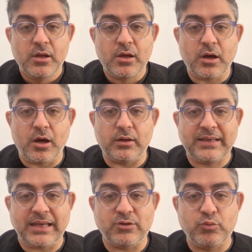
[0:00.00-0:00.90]
Uh,
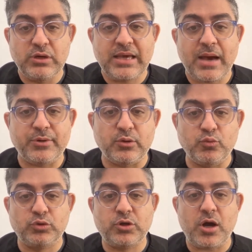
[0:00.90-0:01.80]
can you recap on the
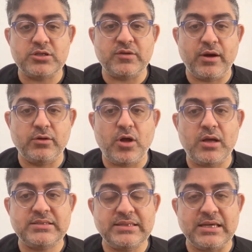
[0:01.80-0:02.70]
root cause of hair
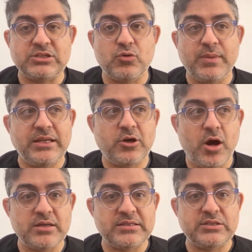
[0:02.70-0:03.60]
loss? Yes, there are many
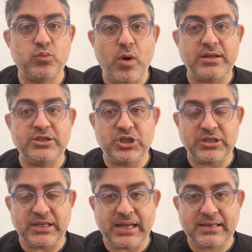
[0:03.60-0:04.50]
causes. One is
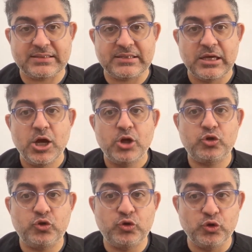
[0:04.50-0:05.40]
genetics.
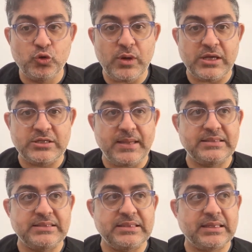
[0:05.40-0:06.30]
Two is
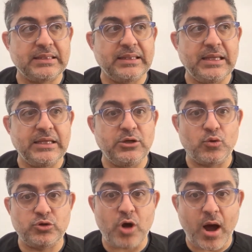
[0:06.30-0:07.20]
basically your
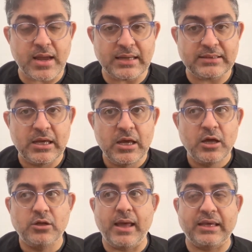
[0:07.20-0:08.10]
diet.
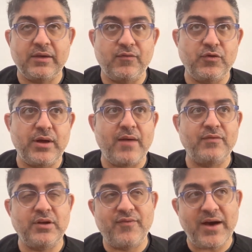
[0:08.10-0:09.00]
Like if you don't have
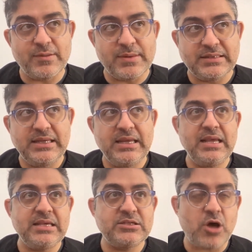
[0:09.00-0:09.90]
enough vitamin
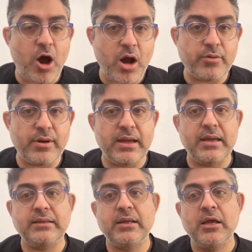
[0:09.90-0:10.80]
D's,
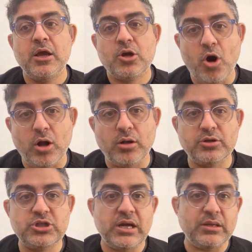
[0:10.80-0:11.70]
iron,
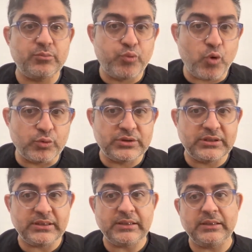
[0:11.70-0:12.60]
collagen,
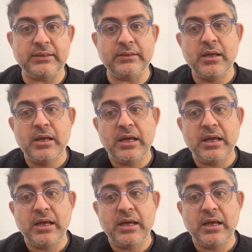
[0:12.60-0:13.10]
protein.